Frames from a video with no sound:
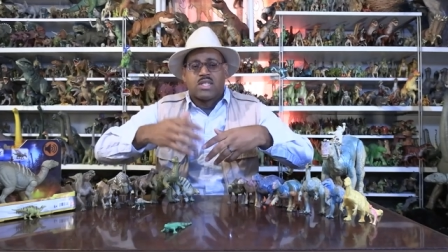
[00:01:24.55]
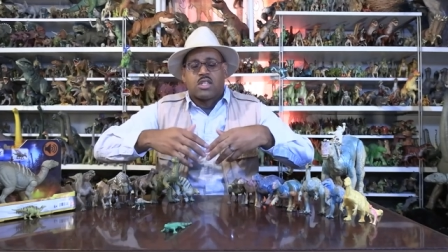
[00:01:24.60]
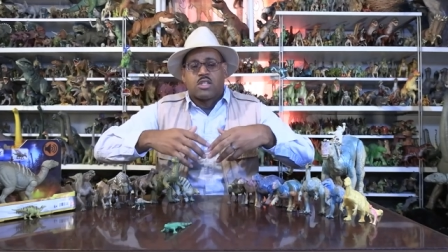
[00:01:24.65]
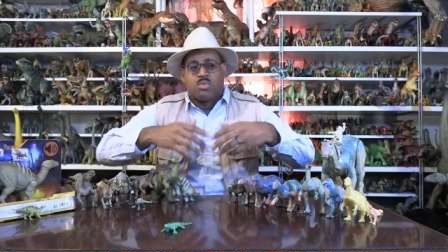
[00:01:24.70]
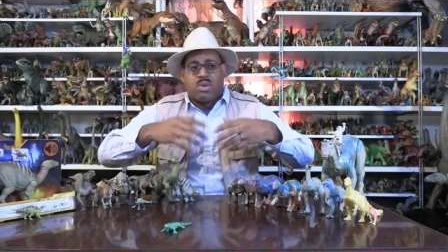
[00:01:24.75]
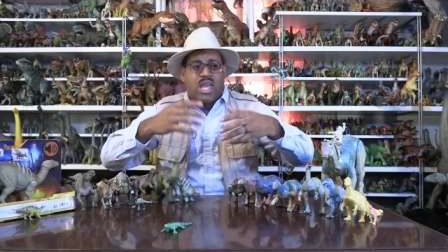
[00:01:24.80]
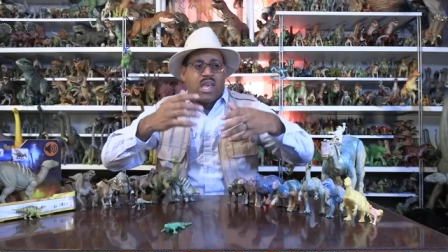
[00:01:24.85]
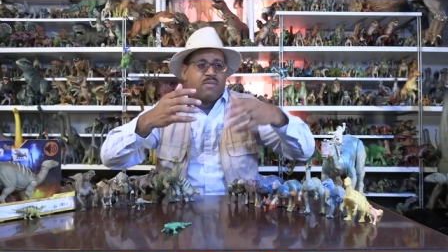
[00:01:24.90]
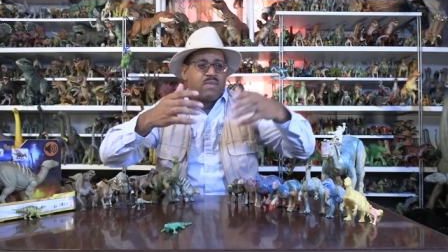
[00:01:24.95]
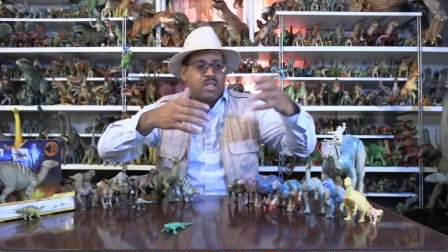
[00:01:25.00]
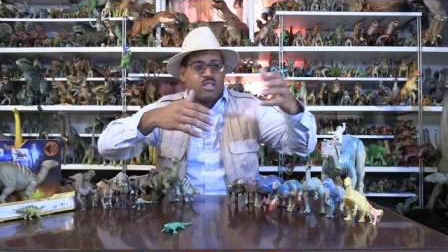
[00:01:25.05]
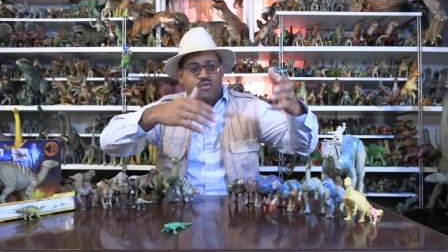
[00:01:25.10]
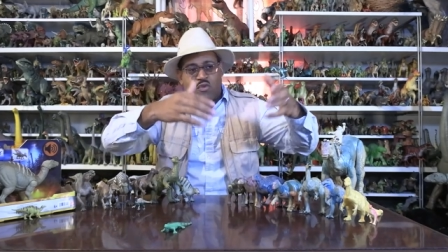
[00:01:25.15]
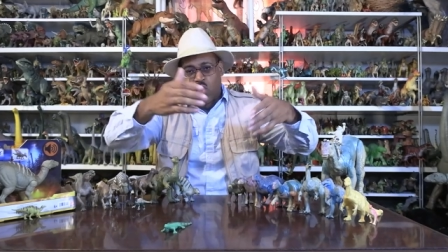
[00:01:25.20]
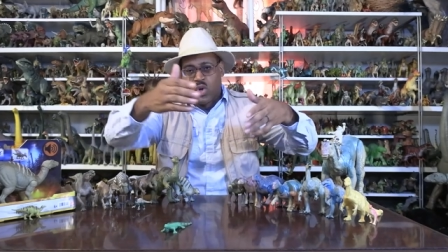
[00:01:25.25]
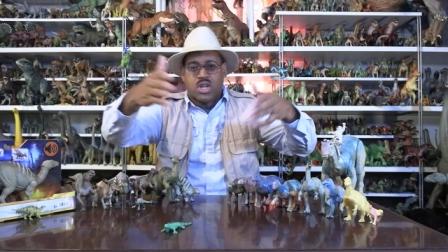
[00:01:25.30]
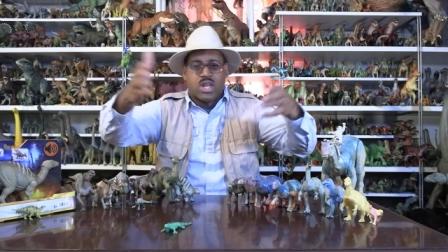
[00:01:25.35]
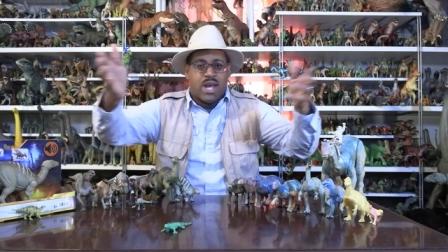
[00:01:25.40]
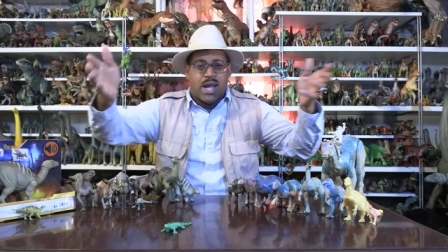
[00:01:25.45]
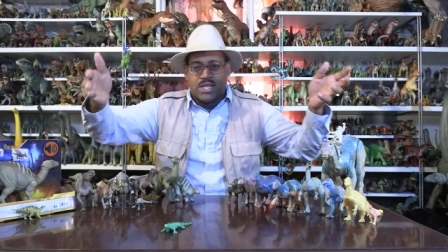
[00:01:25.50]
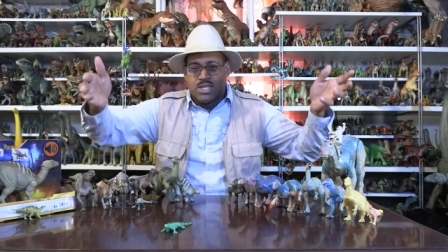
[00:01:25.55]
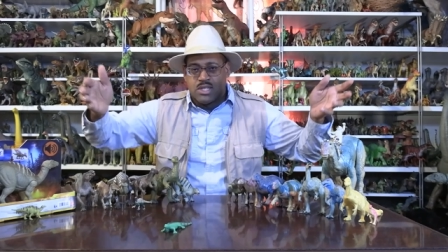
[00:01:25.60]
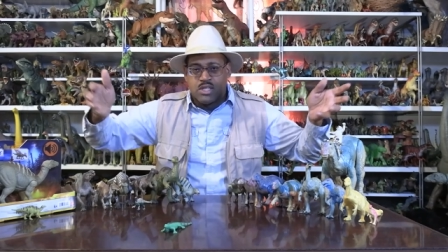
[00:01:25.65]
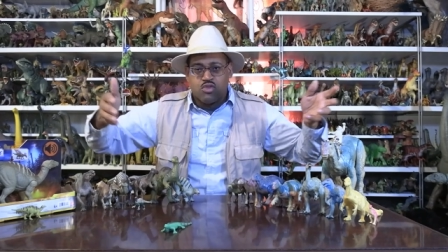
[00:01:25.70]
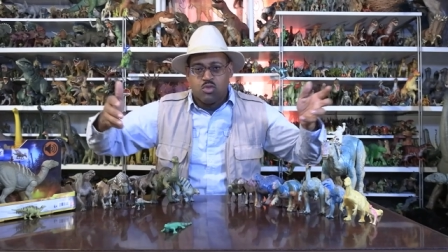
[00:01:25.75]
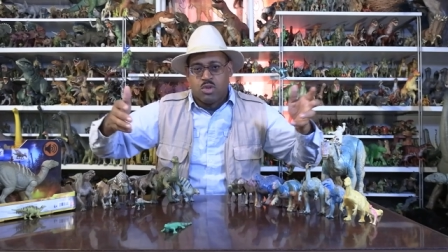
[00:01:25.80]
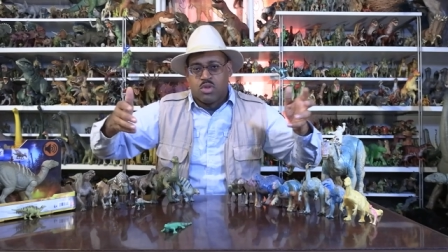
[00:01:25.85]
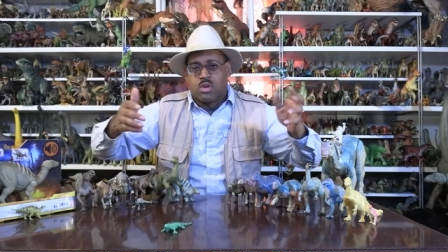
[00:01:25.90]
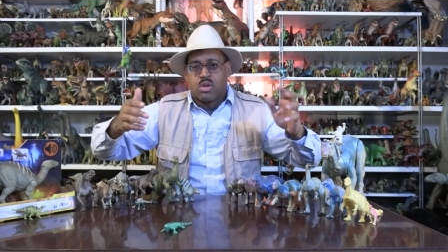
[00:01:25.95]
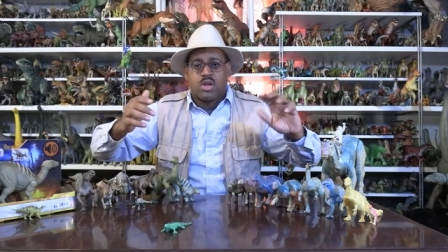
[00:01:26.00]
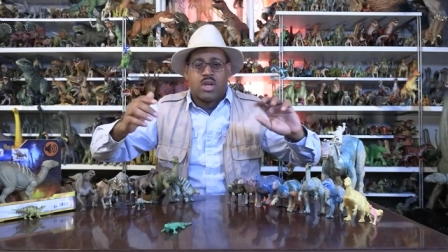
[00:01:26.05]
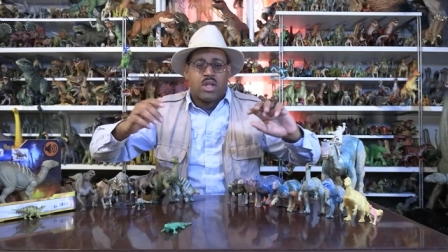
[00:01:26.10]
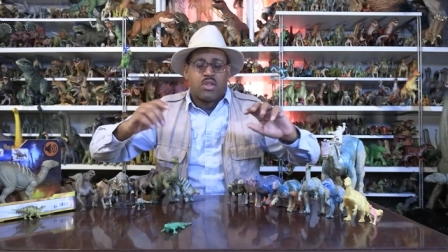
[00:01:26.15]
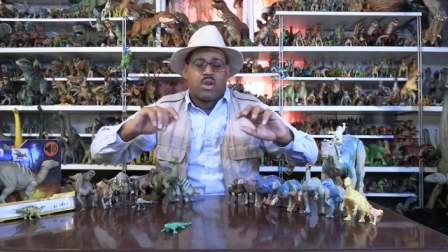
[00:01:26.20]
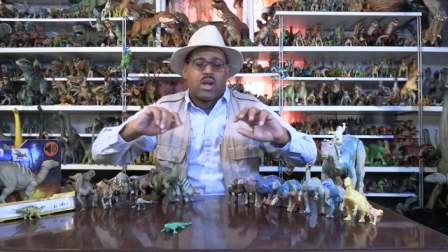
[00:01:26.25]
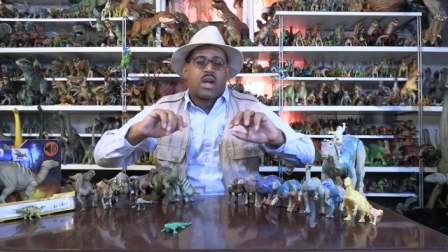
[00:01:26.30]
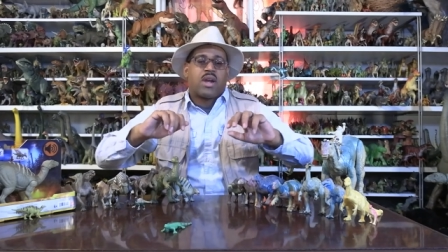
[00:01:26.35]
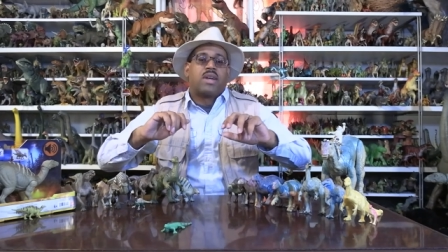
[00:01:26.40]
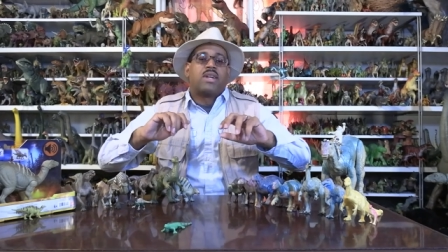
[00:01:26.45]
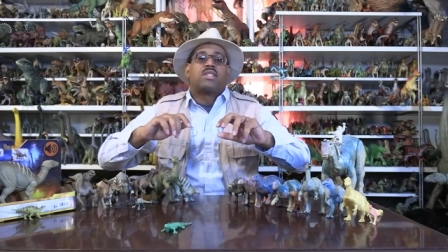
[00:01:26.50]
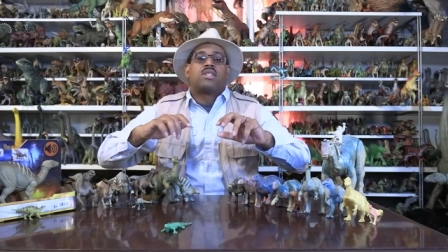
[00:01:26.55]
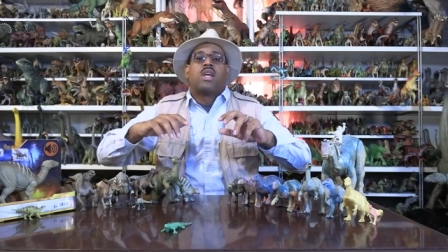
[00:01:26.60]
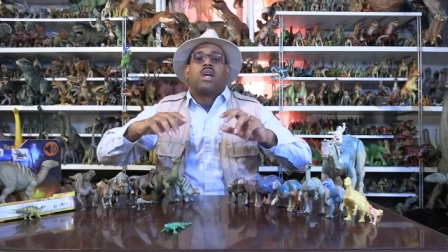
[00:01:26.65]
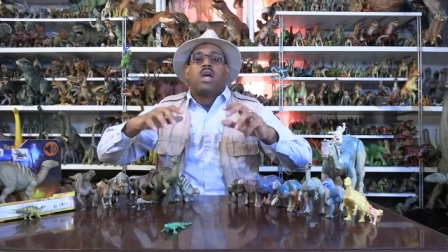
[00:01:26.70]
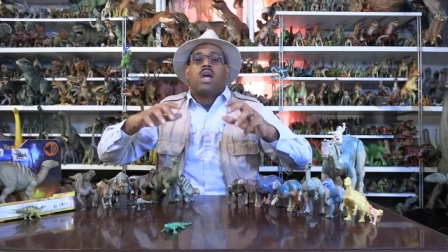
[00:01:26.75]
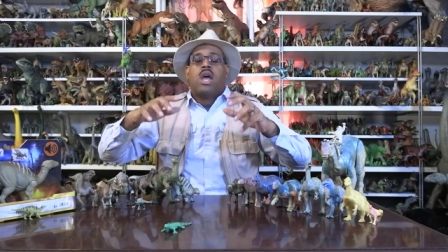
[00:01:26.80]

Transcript: because we have these four cousins from other, other areas.